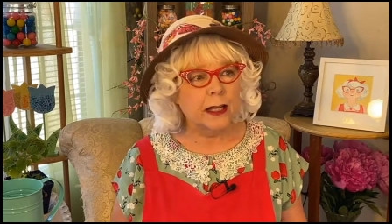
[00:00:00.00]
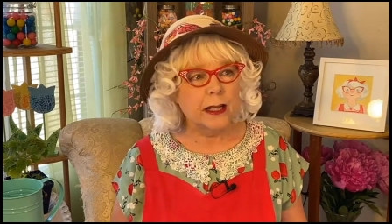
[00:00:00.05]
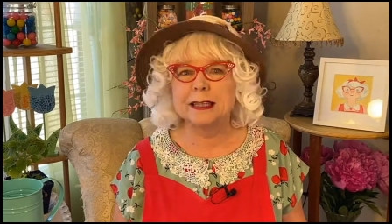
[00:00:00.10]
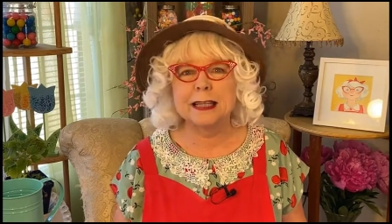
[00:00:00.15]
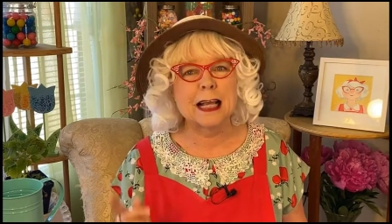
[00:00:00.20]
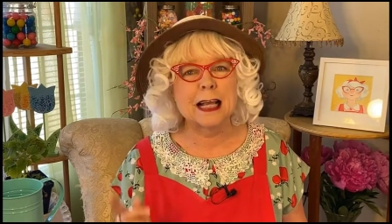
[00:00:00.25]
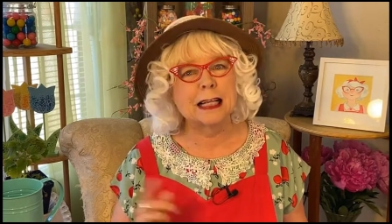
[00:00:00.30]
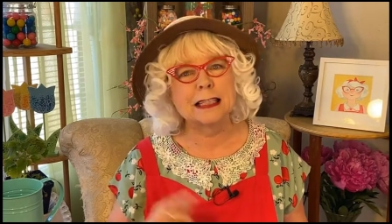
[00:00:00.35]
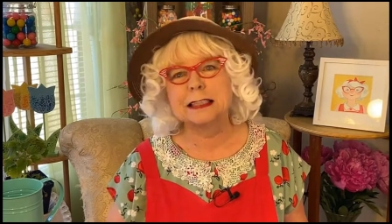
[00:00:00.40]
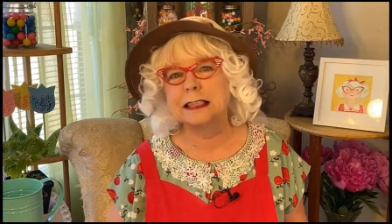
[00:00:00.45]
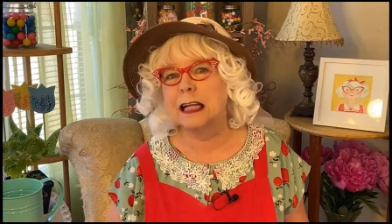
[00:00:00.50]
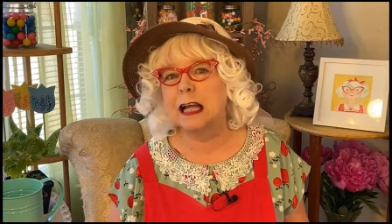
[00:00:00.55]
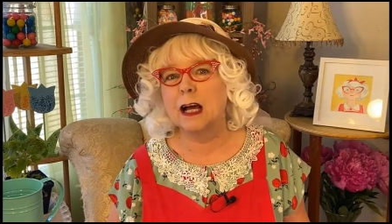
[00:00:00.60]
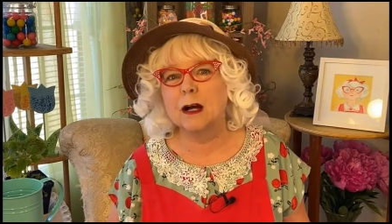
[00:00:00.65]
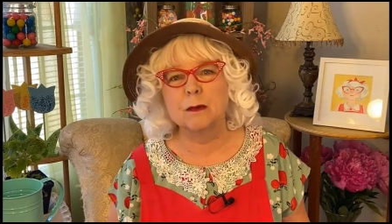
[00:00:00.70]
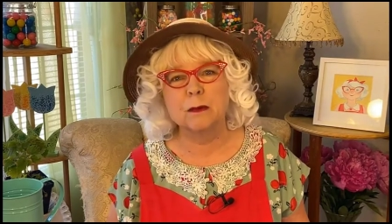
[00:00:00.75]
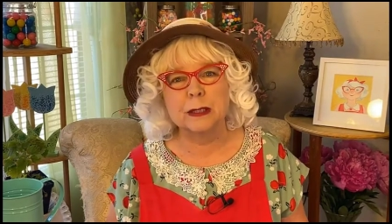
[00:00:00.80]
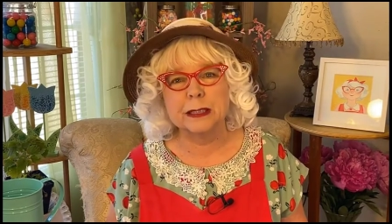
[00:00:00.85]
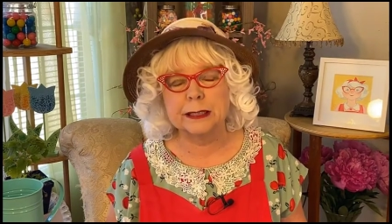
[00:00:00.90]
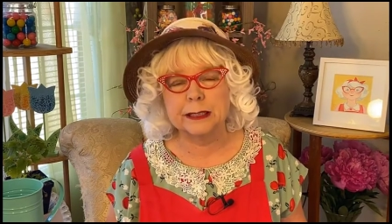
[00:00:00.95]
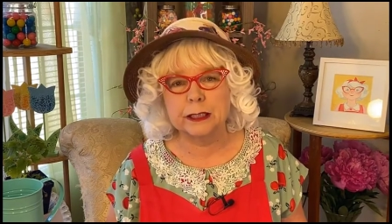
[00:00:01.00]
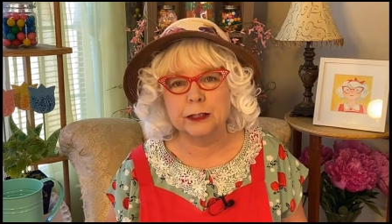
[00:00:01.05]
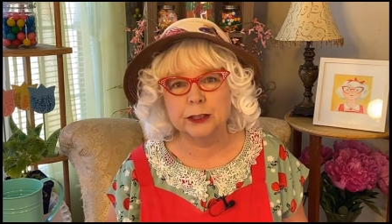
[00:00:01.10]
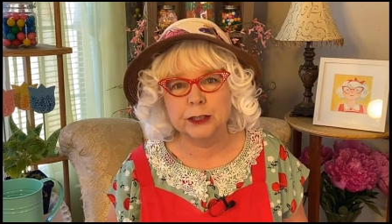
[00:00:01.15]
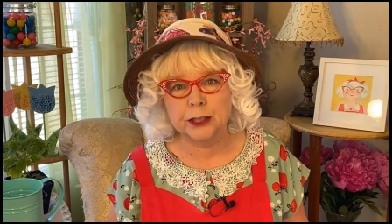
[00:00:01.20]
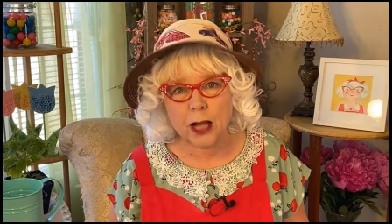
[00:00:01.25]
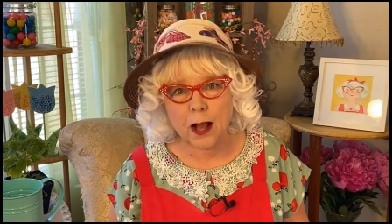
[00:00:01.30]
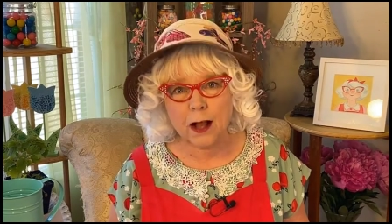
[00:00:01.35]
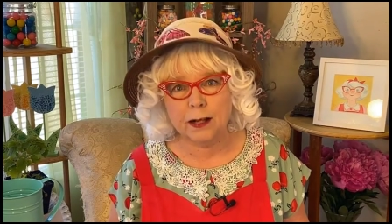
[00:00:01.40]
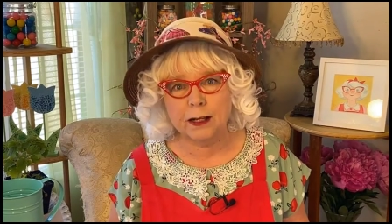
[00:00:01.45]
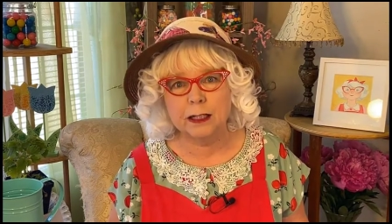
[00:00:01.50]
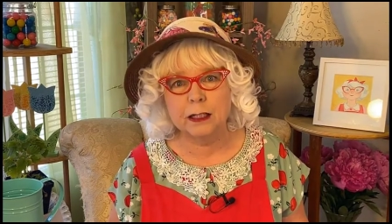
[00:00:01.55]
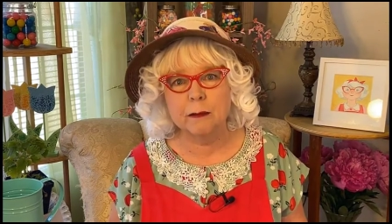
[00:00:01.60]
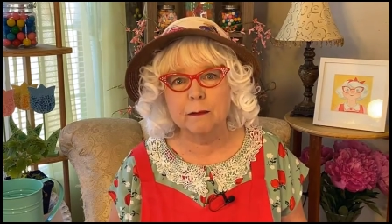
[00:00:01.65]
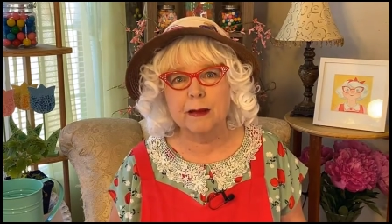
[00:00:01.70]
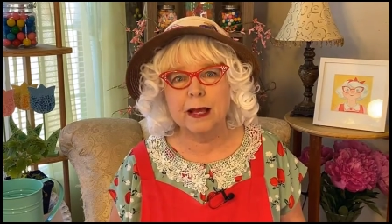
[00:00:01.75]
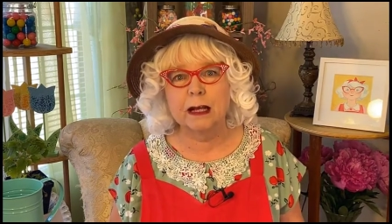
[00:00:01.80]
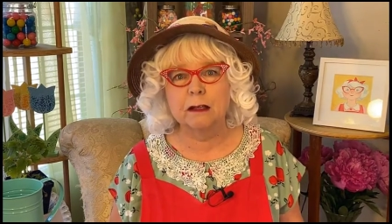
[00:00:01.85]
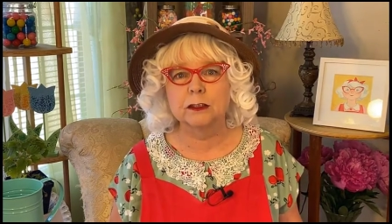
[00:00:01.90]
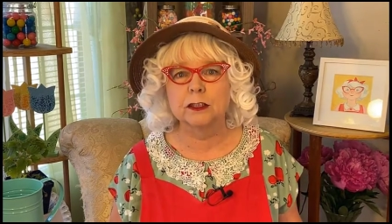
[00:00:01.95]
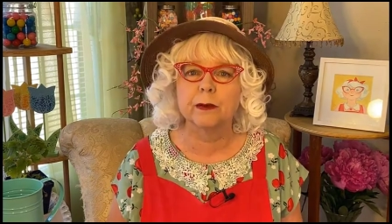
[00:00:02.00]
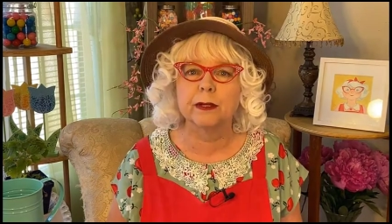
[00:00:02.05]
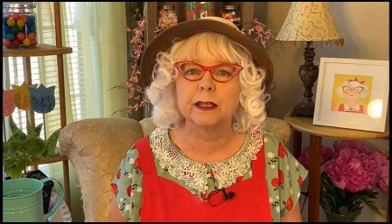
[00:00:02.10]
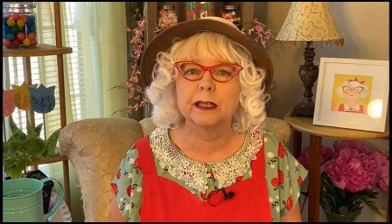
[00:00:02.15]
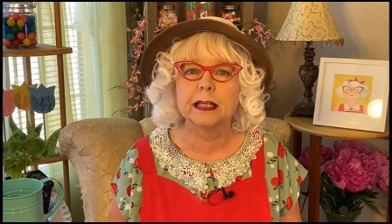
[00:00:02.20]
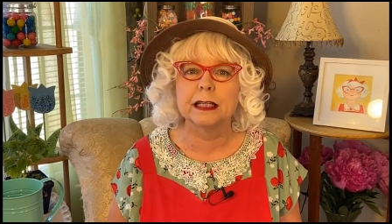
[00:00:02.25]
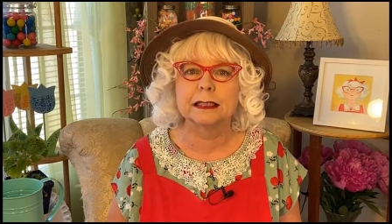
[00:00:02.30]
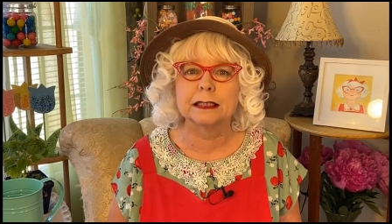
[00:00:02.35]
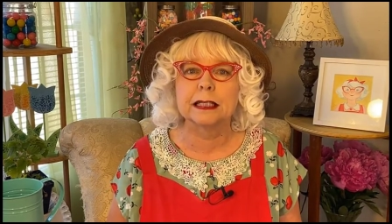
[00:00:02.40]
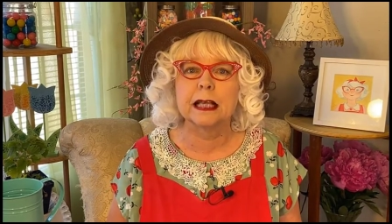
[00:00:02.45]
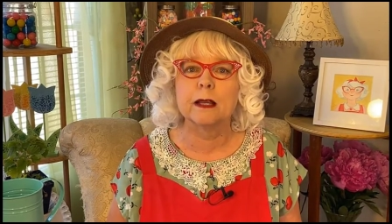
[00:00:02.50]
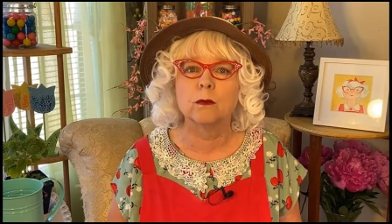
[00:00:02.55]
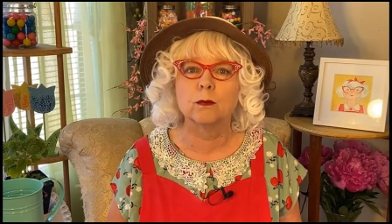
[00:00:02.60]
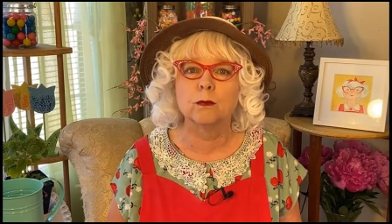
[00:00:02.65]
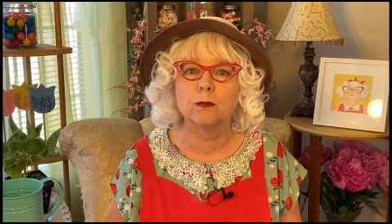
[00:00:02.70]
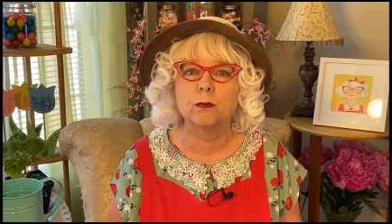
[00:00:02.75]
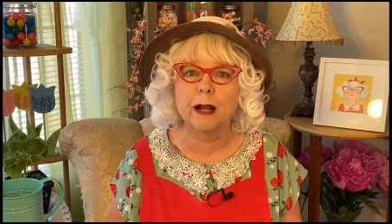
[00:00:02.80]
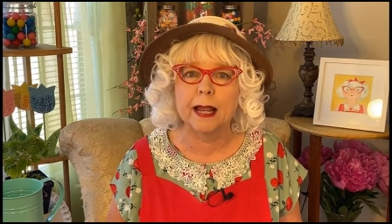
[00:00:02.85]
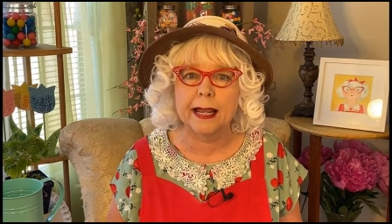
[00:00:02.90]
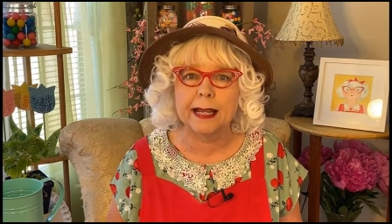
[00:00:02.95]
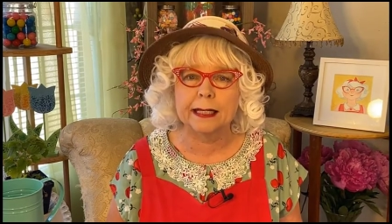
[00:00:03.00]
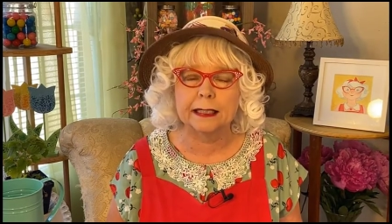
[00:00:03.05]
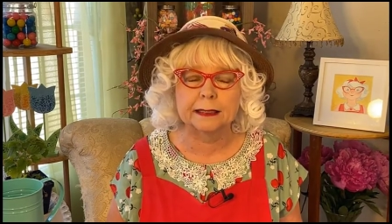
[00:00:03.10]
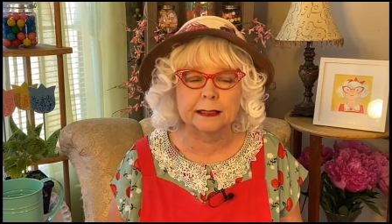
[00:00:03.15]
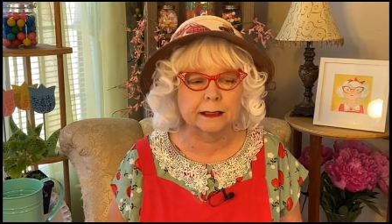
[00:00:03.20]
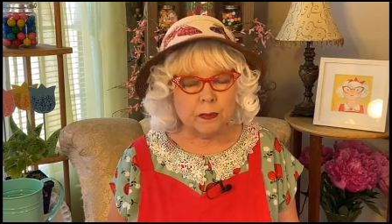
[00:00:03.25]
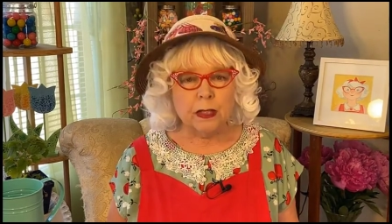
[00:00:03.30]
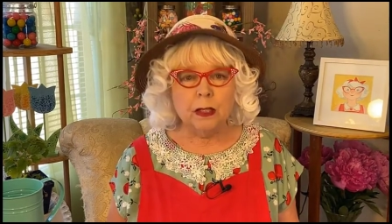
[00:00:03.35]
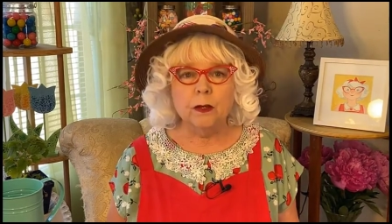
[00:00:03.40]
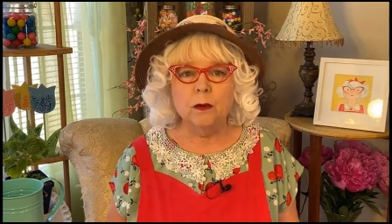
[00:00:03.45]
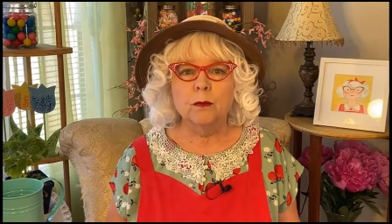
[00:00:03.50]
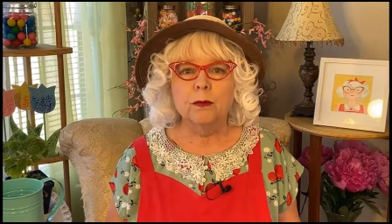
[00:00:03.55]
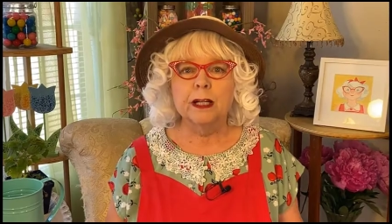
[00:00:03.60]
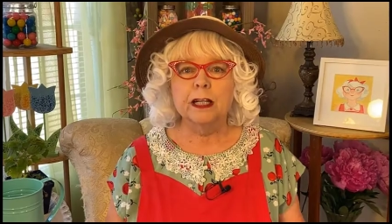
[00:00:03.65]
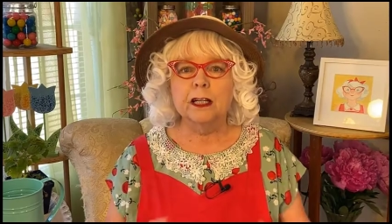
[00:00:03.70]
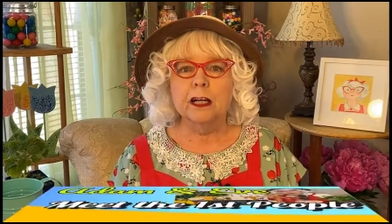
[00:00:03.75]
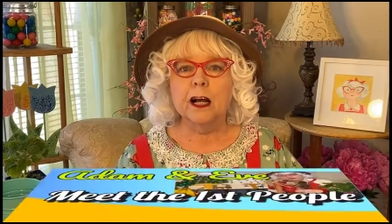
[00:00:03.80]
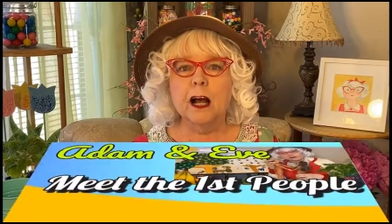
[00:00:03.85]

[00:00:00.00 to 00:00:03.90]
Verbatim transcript: but that's not what they're talking about when they say race. When